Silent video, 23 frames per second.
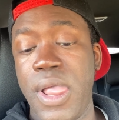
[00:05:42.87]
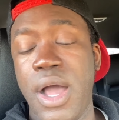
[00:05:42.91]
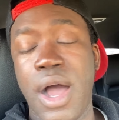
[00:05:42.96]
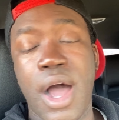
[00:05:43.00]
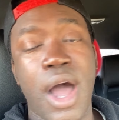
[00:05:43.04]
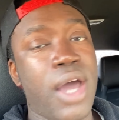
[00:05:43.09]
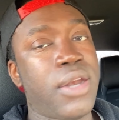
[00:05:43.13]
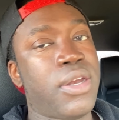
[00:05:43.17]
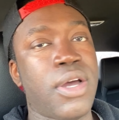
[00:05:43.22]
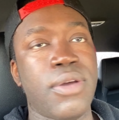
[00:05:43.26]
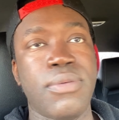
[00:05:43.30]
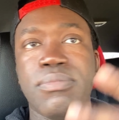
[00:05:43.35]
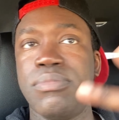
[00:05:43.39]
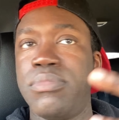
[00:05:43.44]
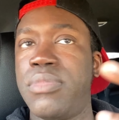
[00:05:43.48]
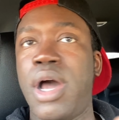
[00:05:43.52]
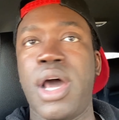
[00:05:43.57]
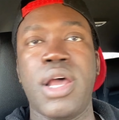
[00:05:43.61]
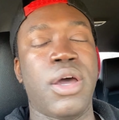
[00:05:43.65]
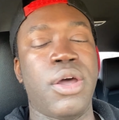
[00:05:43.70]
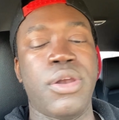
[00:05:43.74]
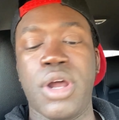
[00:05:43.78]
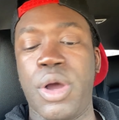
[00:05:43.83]
I don't
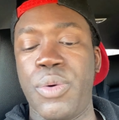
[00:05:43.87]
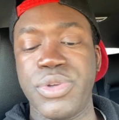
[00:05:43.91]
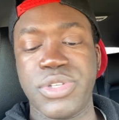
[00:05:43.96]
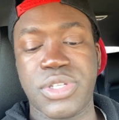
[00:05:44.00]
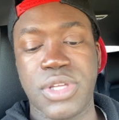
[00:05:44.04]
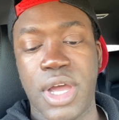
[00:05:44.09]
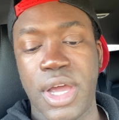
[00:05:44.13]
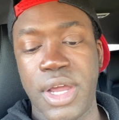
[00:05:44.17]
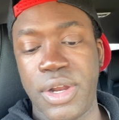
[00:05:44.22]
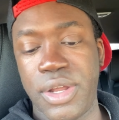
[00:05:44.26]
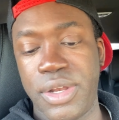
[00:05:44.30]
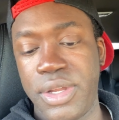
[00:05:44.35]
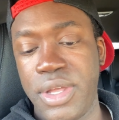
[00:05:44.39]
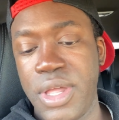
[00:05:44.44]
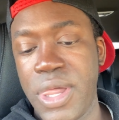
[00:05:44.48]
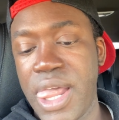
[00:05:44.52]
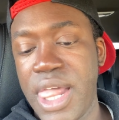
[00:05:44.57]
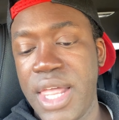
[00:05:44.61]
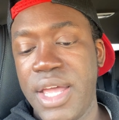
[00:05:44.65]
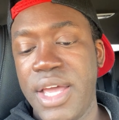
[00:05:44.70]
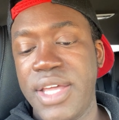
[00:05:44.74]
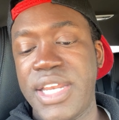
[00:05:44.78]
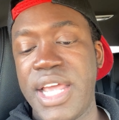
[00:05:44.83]
I don't know what's going on.
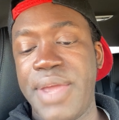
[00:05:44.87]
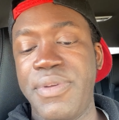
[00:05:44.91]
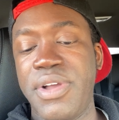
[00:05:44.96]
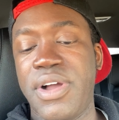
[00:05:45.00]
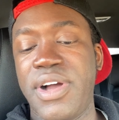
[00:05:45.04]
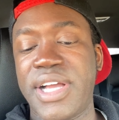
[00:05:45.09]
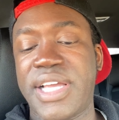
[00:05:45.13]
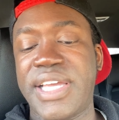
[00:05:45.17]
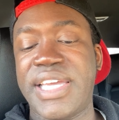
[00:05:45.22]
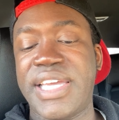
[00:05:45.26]
Then we got